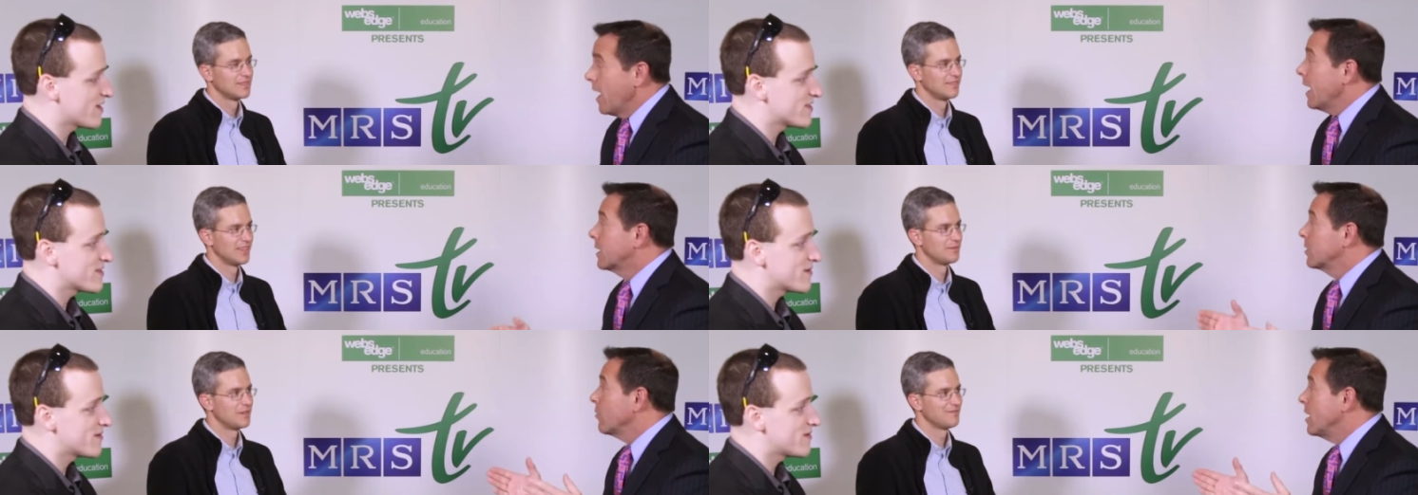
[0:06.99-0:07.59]
Speaker 1: And
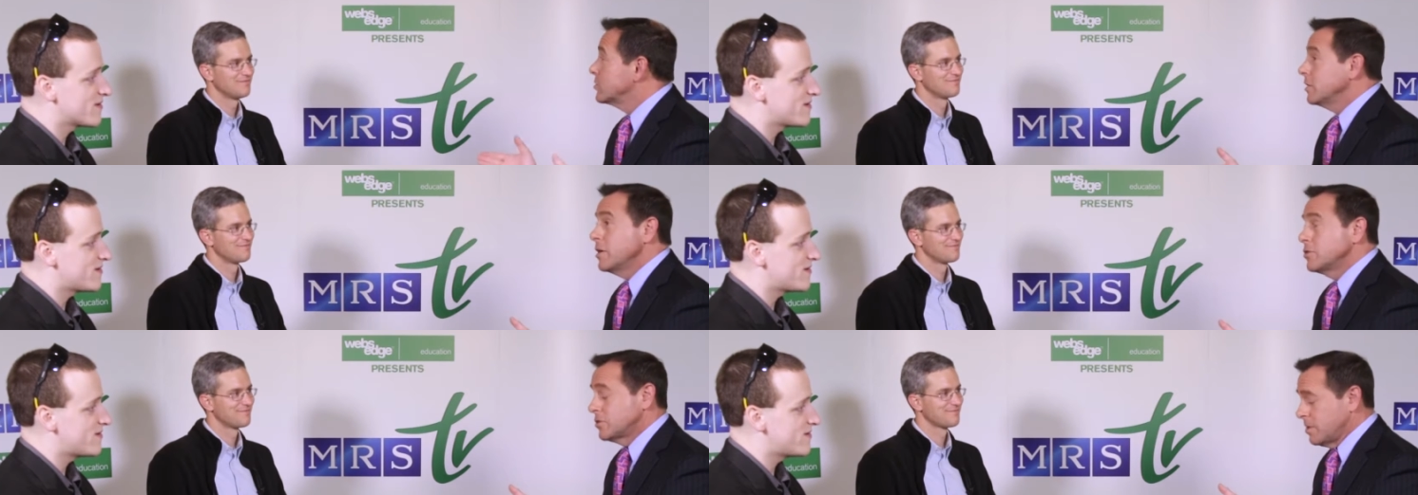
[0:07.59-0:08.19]

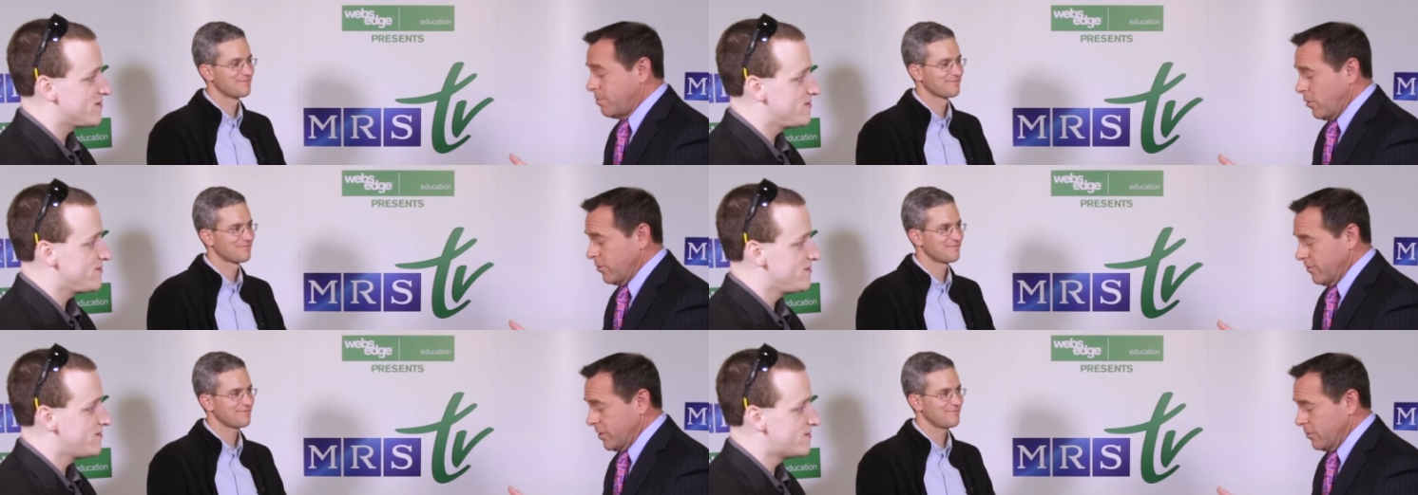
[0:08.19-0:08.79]
congratulations to
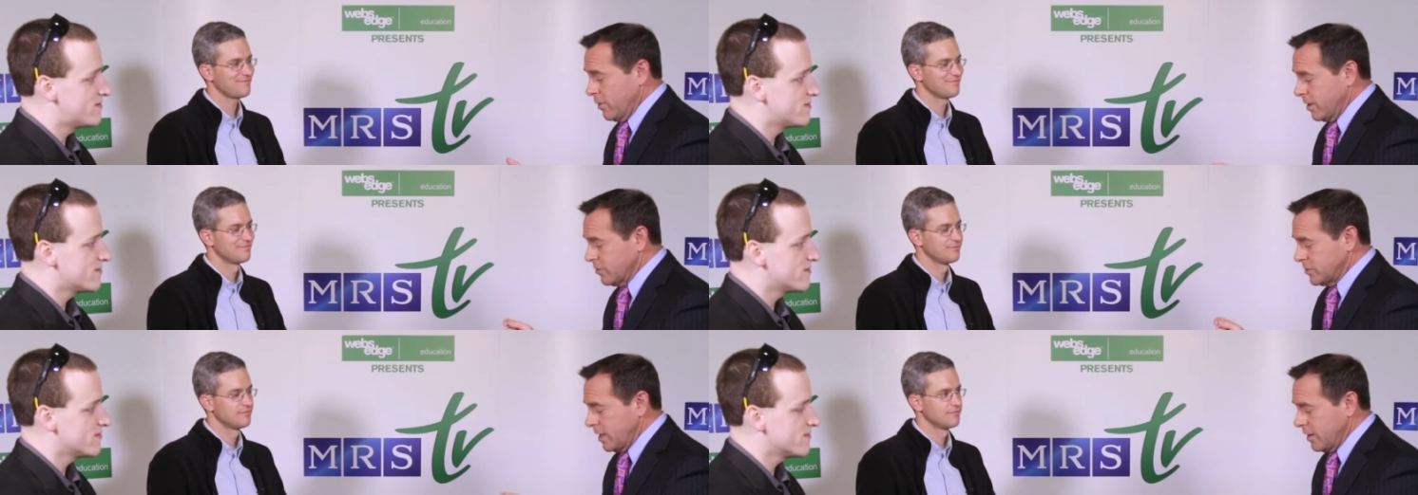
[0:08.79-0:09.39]
both of you. We
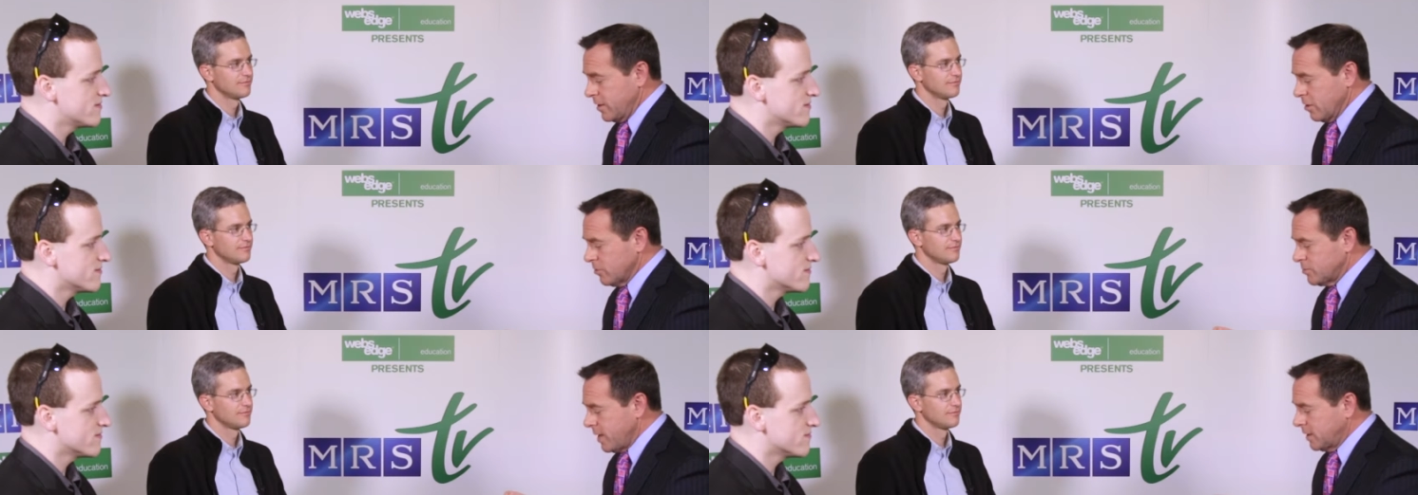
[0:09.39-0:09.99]
understand that your
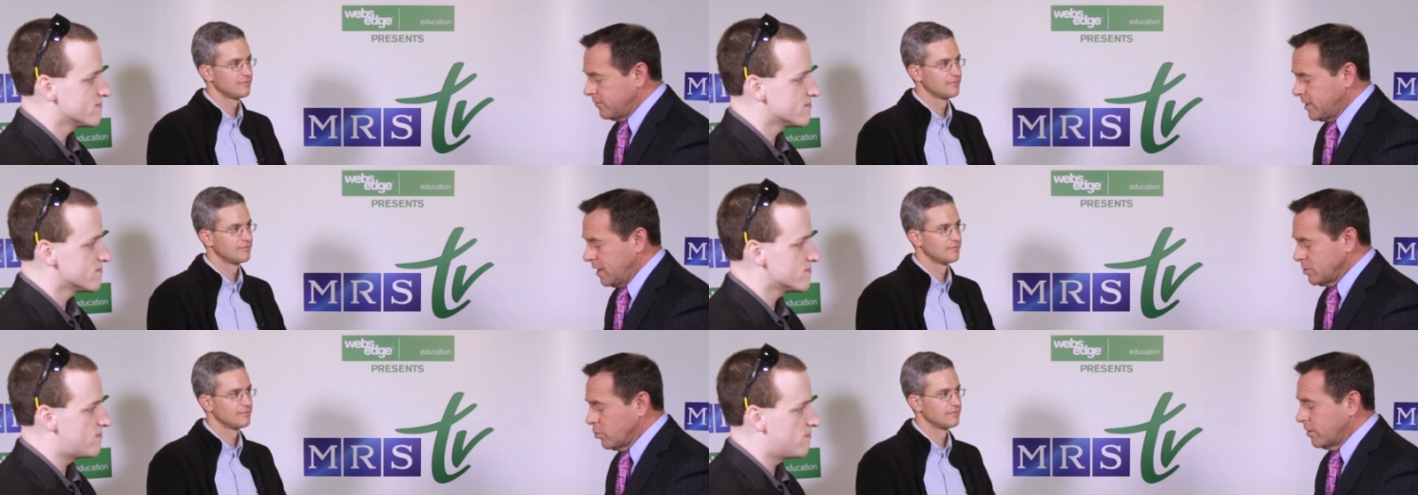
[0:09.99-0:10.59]
respective
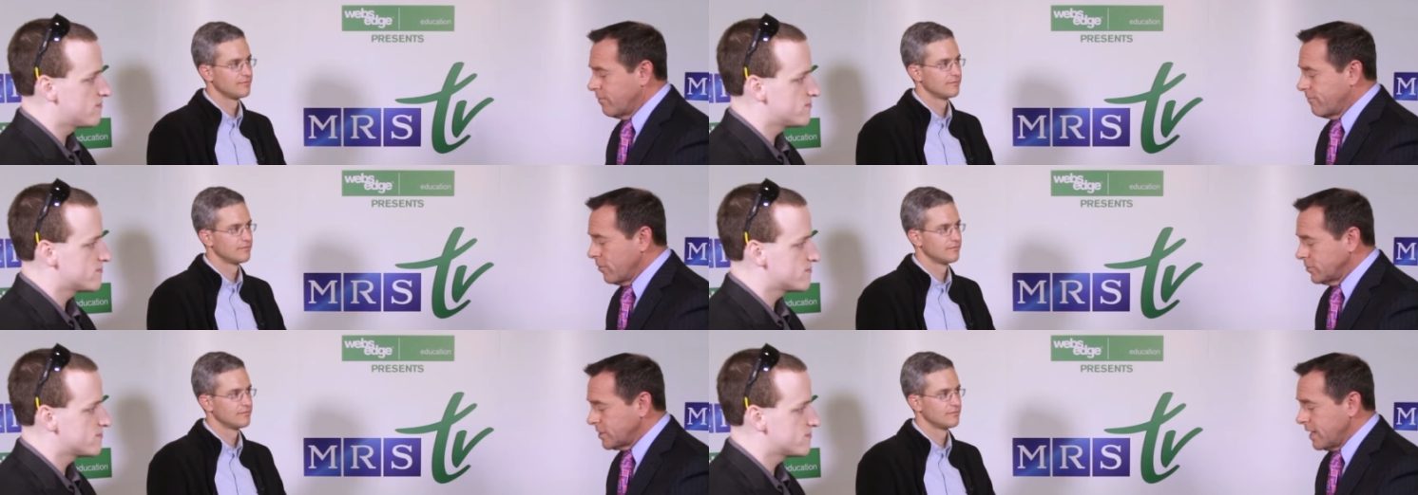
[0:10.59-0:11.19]
teams won
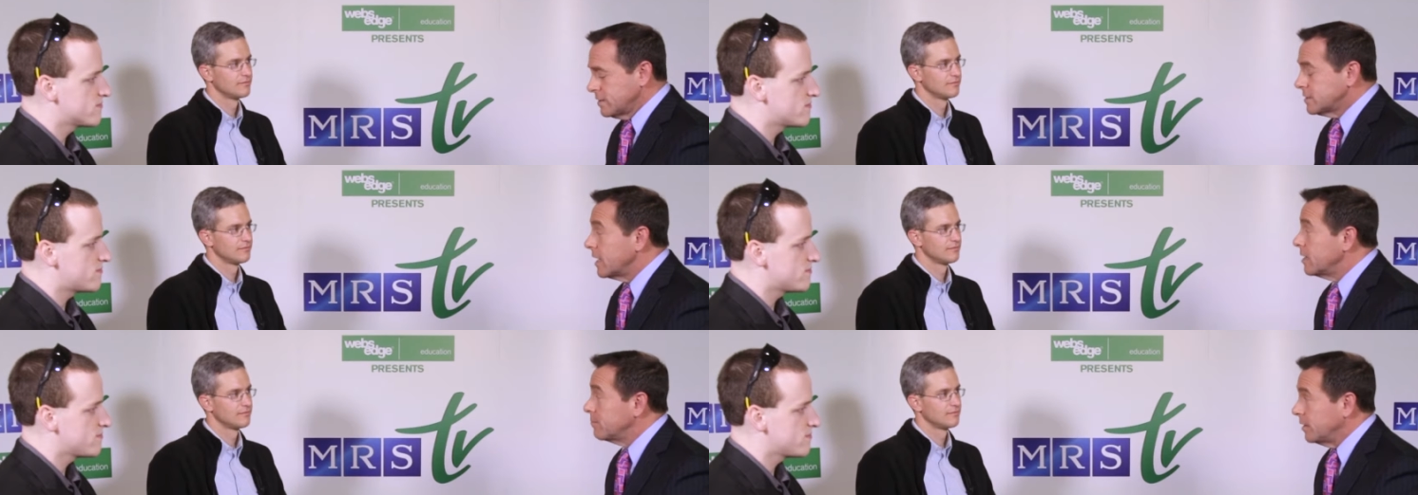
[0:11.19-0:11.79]
first and
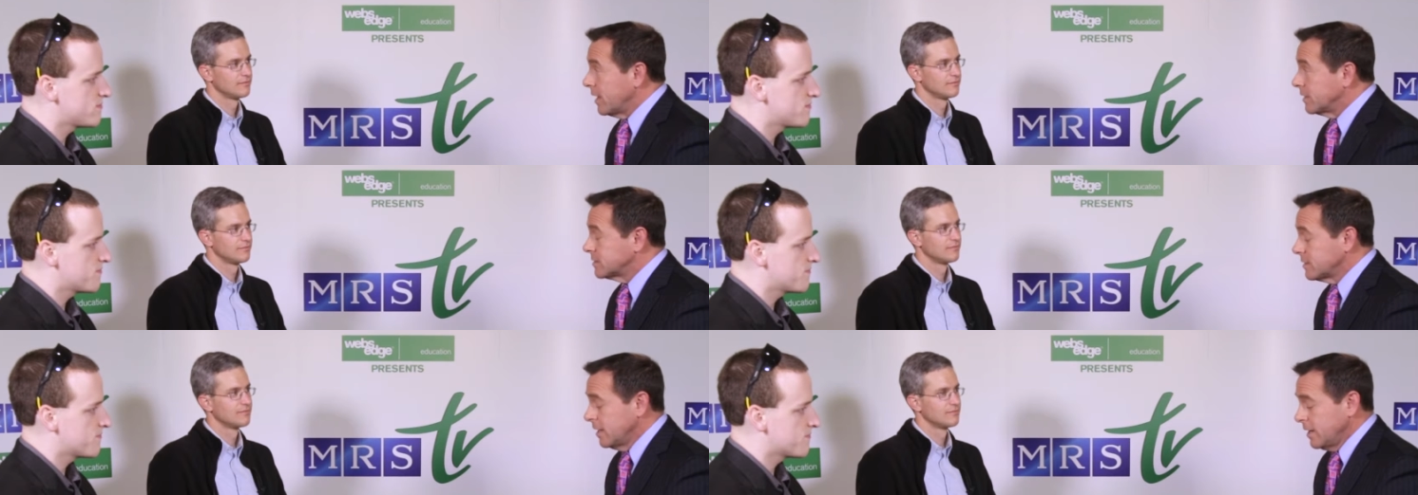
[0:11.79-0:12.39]
second place